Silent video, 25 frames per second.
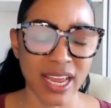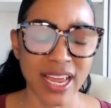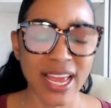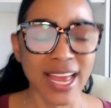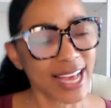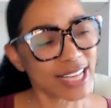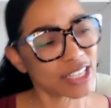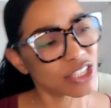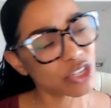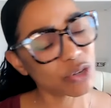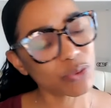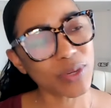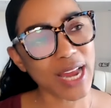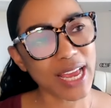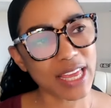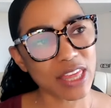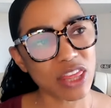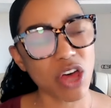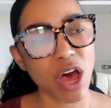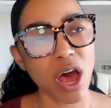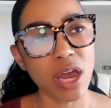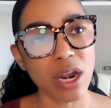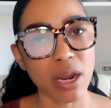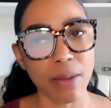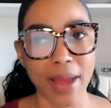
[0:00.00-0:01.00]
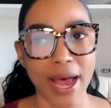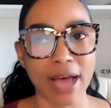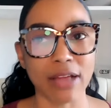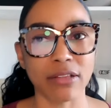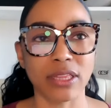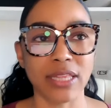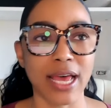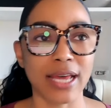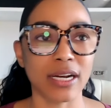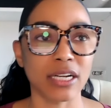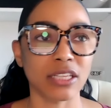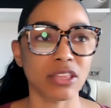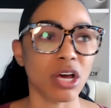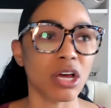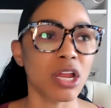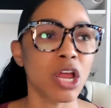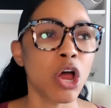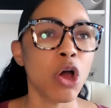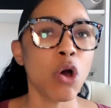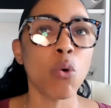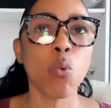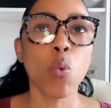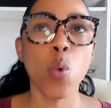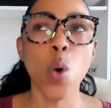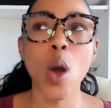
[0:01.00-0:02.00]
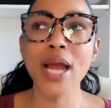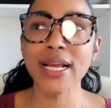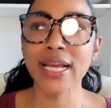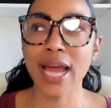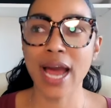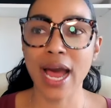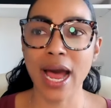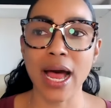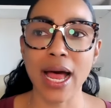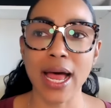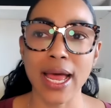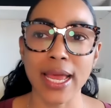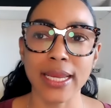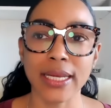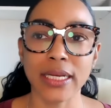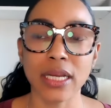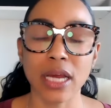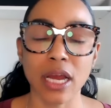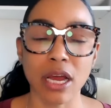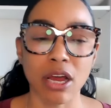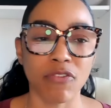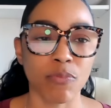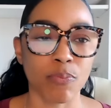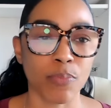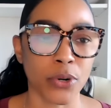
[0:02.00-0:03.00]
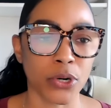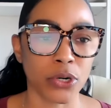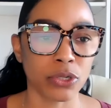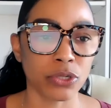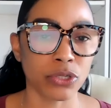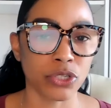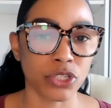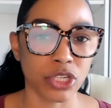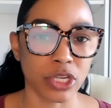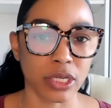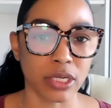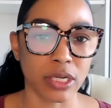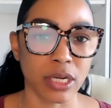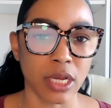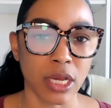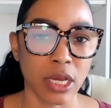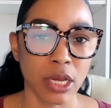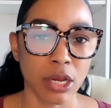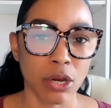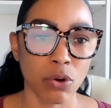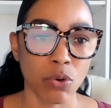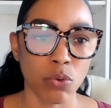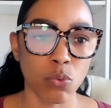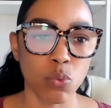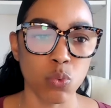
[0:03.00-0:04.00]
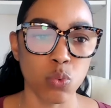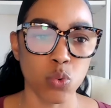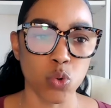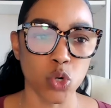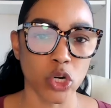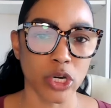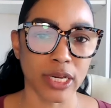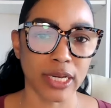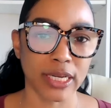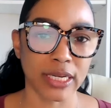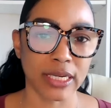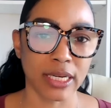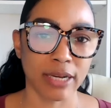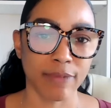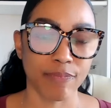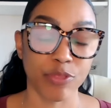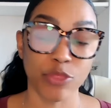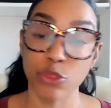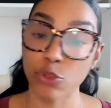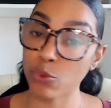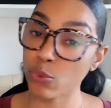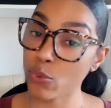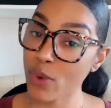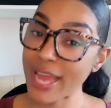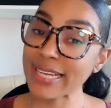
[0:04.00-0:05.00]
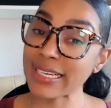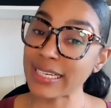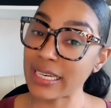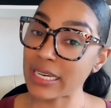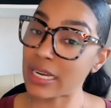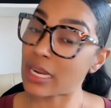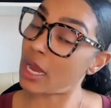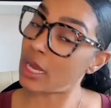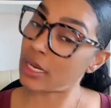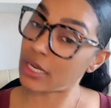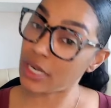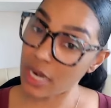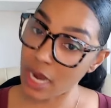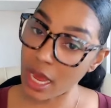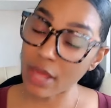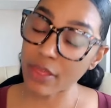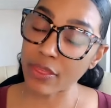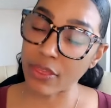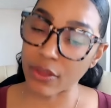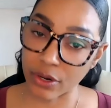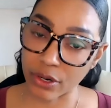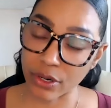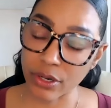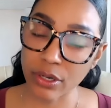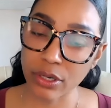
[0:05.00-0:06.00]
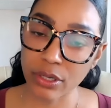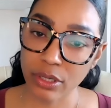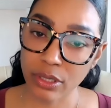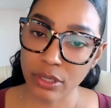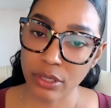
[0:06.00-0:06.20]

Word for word: And so when I thought about that, I thought, what kind of person would threaten another